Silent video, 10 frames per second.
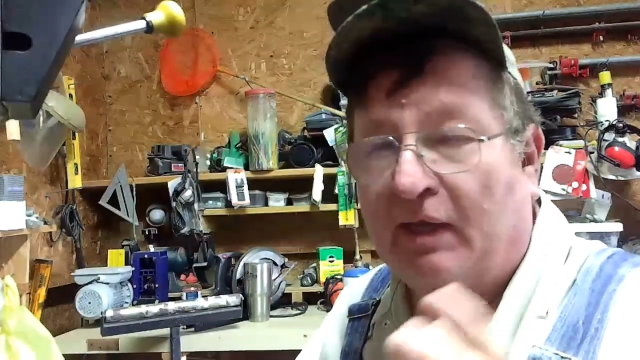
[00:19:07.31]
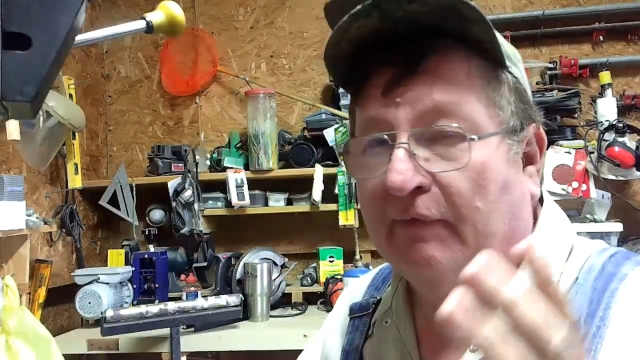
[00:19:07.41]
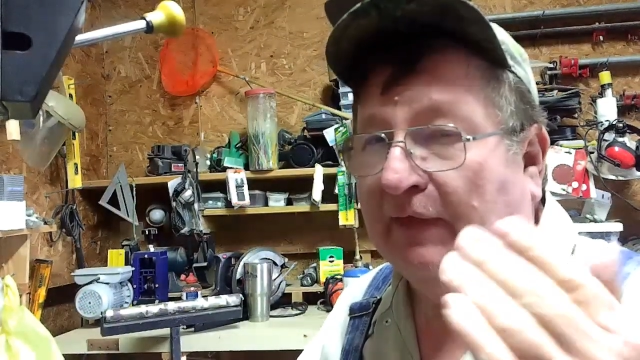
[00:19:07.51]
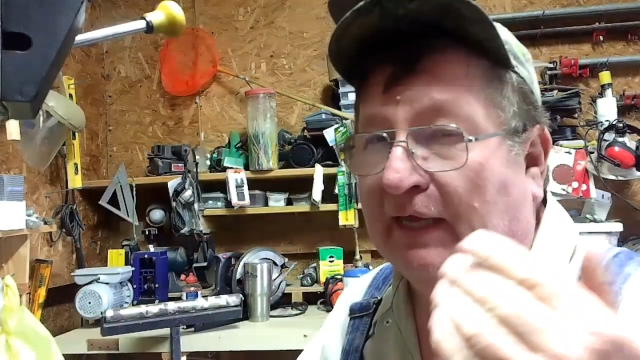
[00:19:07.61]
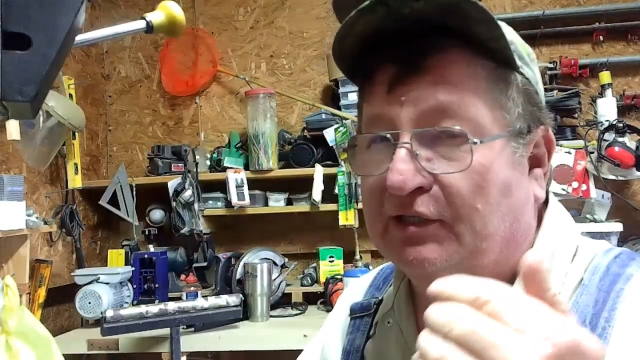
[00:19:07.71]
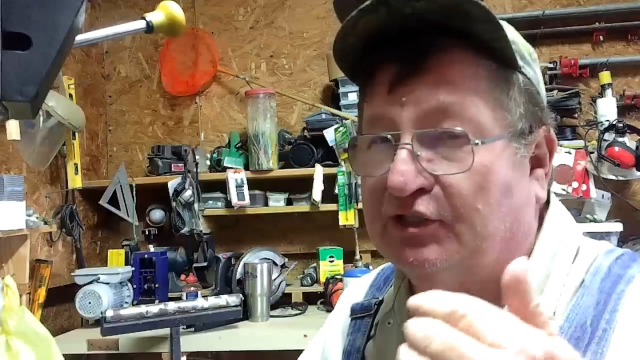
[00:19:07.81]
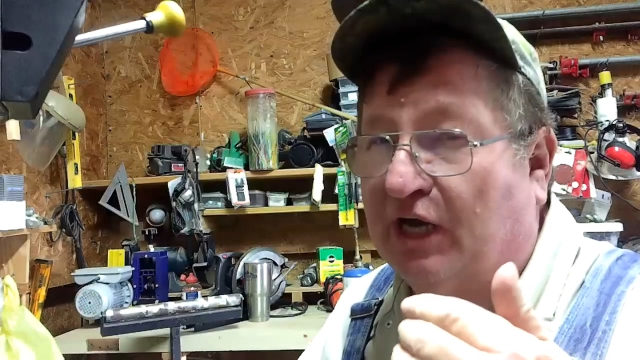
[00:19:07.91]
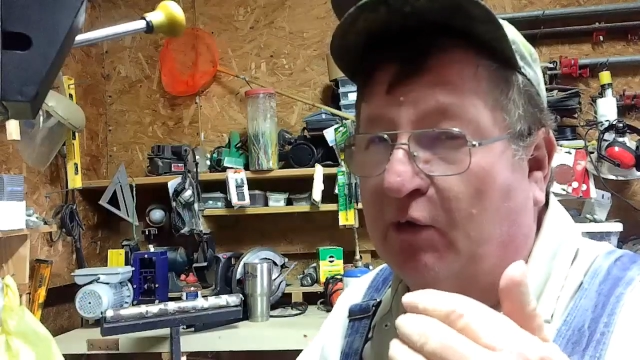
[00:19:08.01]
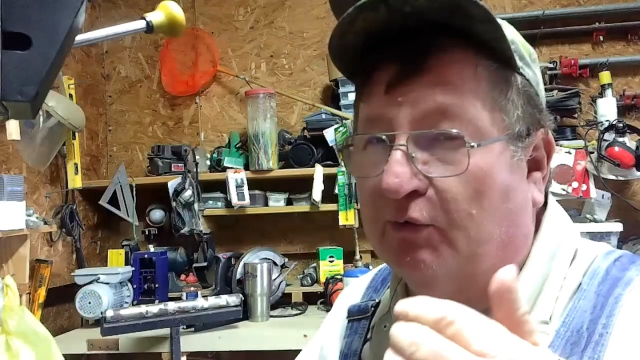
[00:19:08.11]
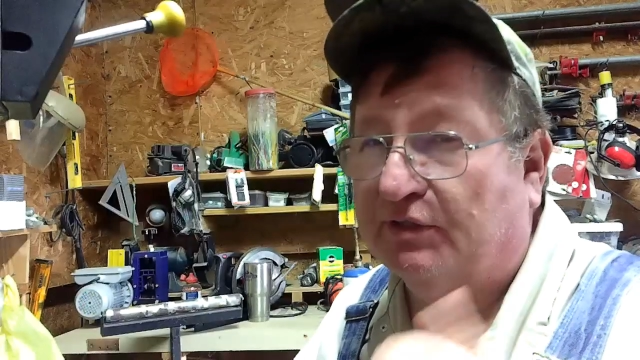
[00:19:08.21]
that
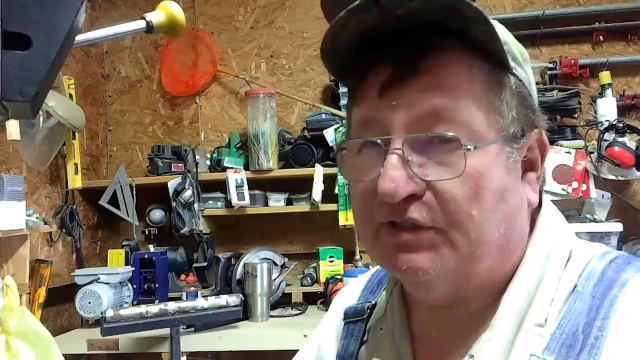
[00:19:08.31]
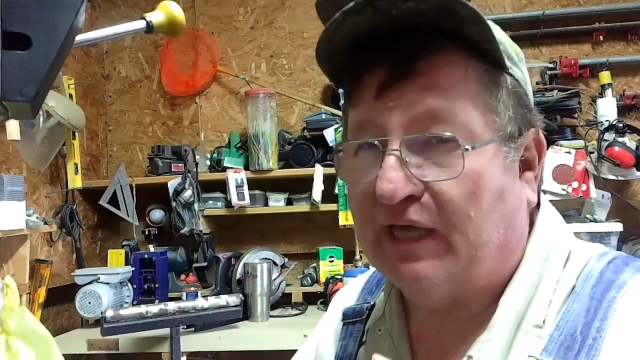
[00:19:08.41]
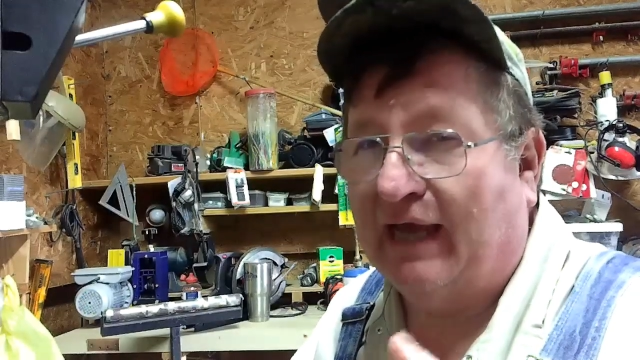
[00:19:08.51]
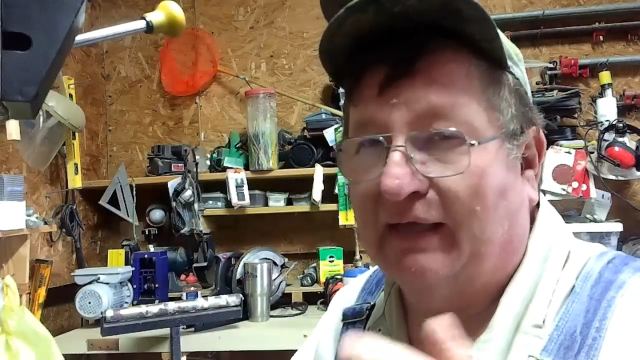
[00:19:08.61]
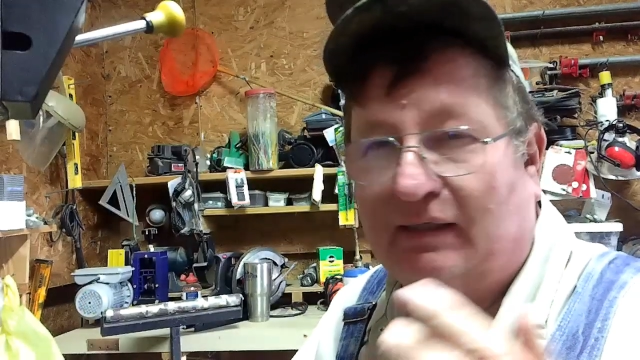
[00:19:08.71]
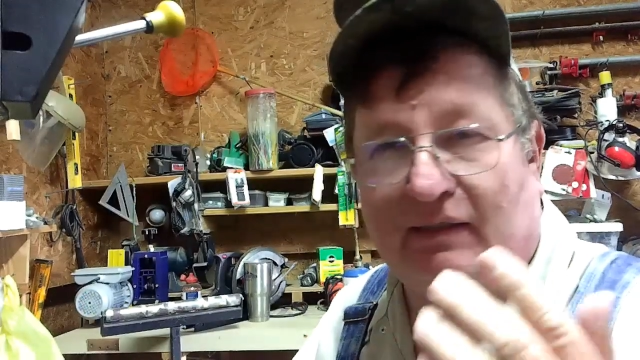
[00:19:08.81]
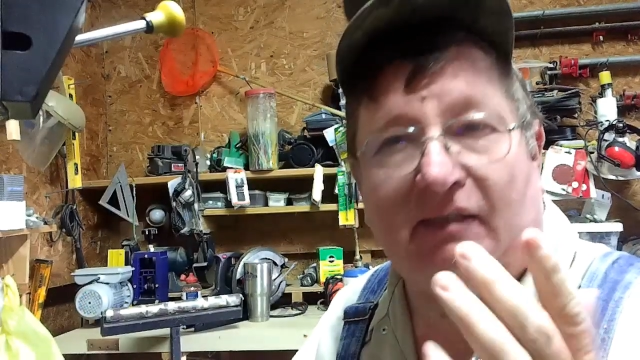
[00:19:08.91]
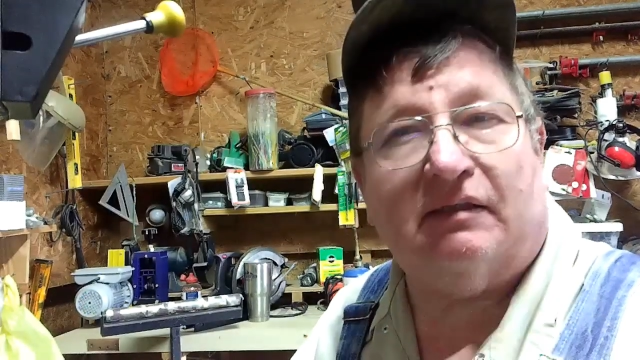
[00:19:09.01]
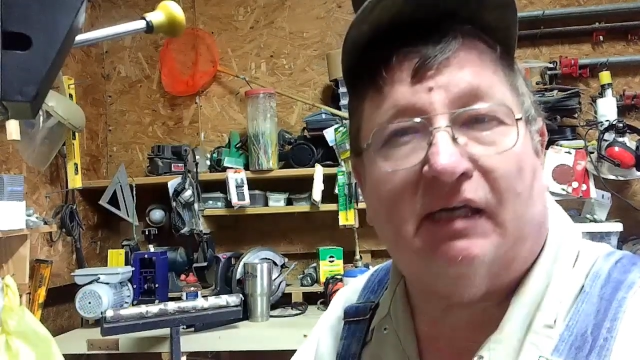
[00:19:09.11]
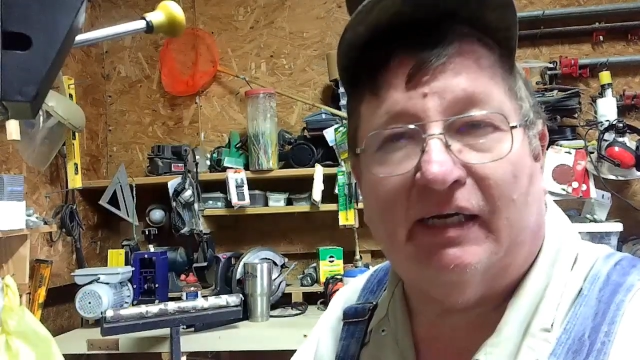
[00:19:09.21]
show the scale a little
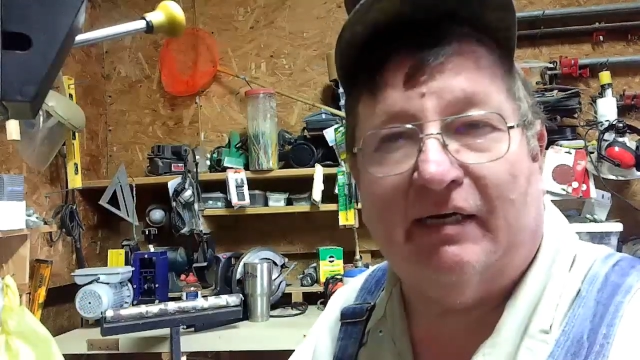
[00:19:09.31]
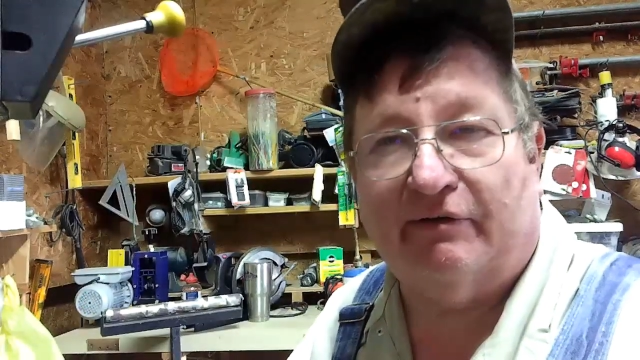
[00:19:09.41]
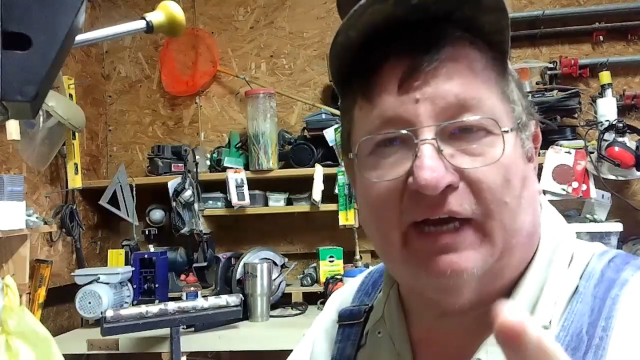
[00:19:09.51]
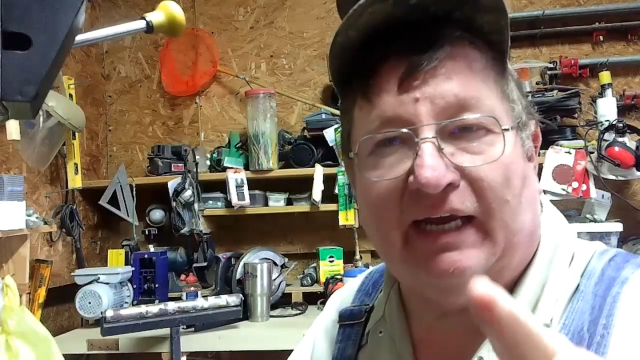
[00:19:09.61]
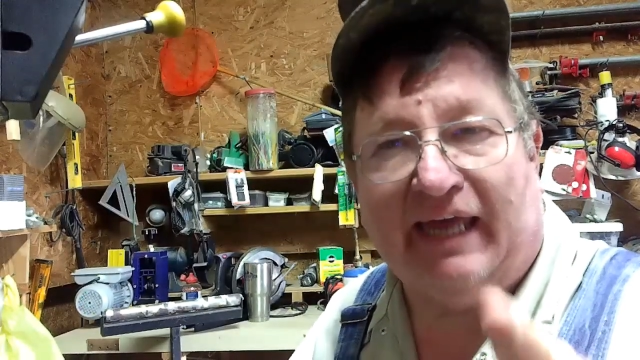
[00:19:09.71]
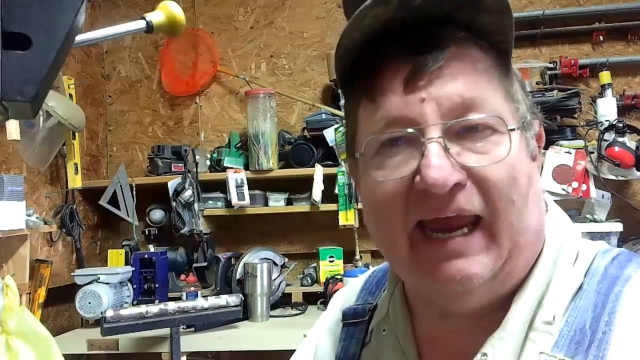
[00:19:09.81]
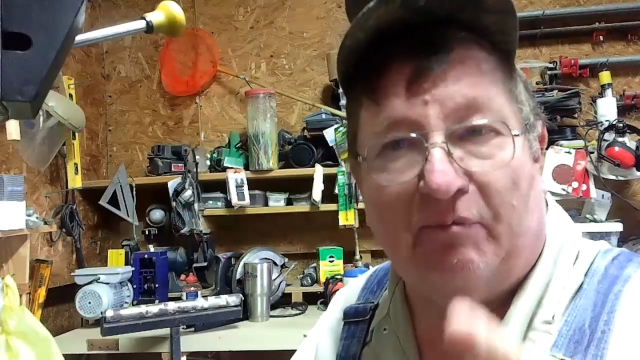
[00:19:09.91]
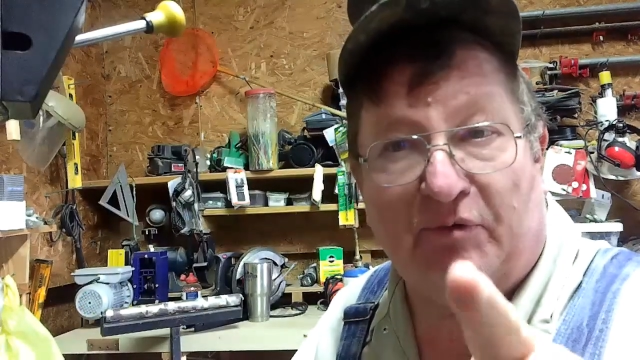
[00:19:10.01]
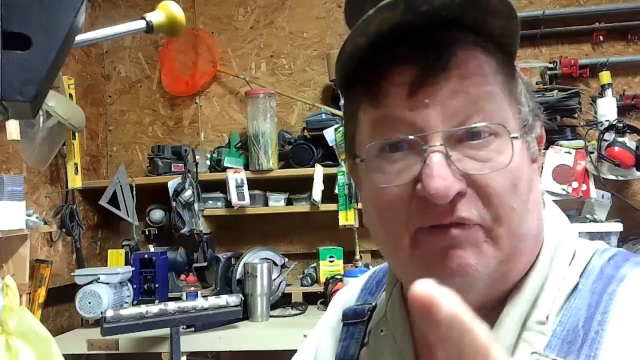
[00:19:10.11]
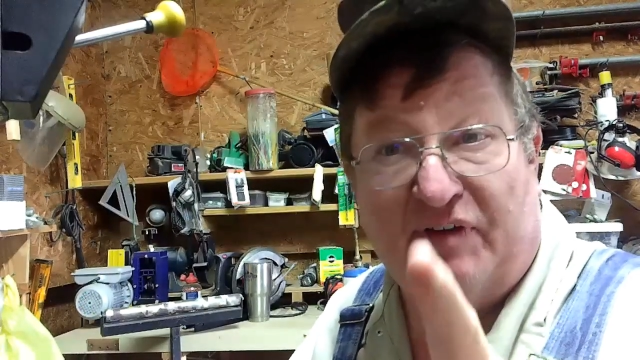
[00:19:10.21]
clearer than I can
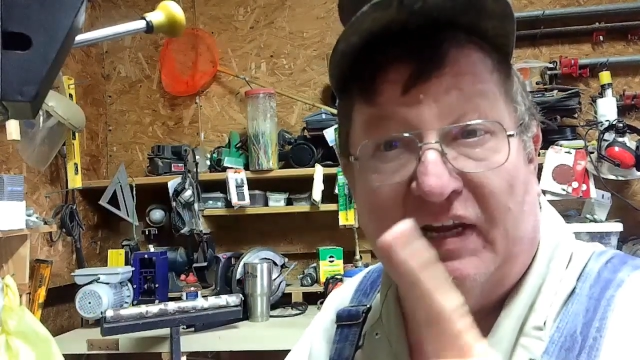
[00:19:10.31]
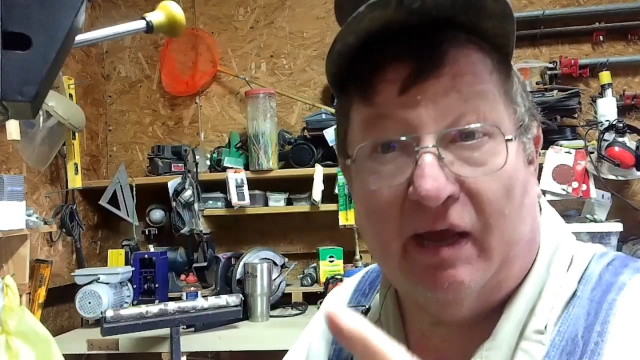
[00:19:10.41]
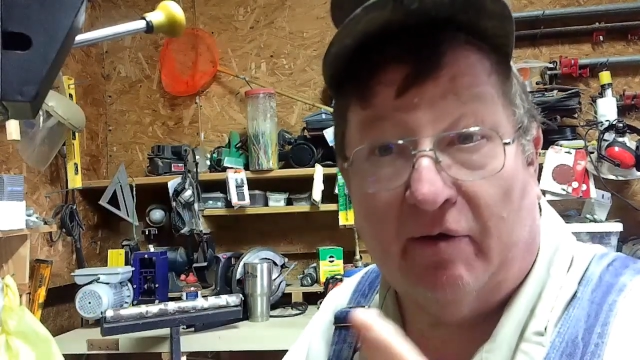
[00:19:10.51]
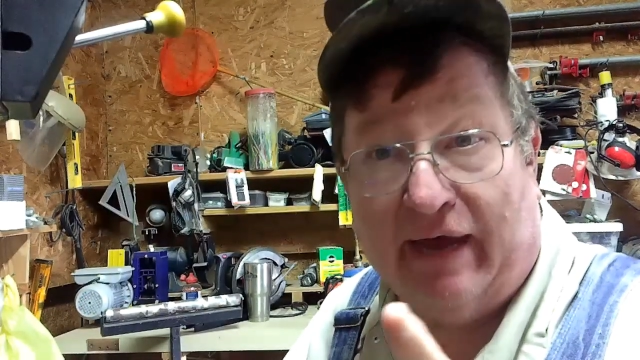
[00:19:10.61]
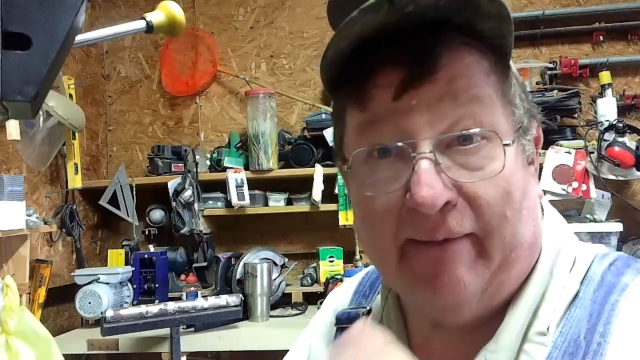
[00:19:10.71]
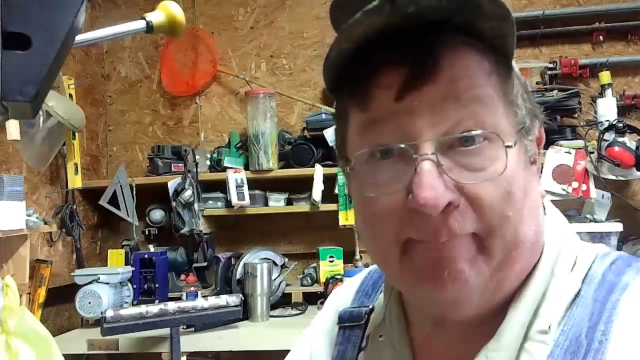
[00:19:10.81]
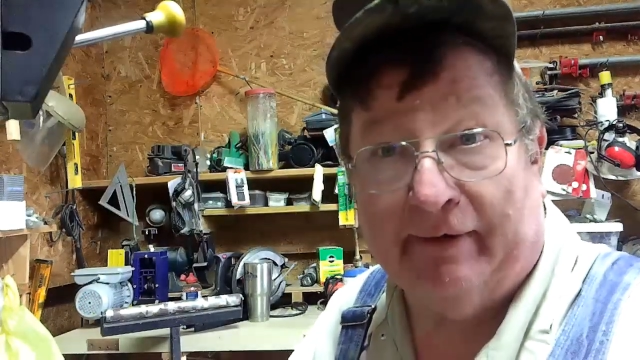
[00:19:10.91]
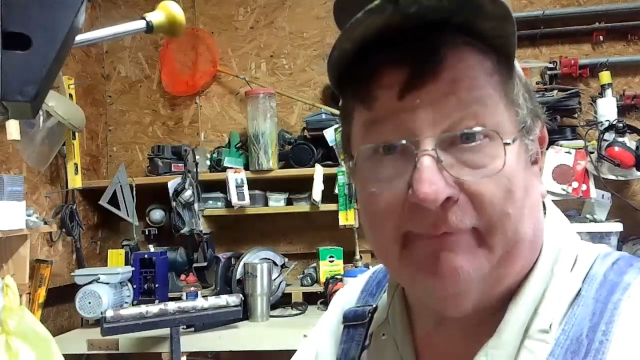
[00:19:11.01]
with a video camera.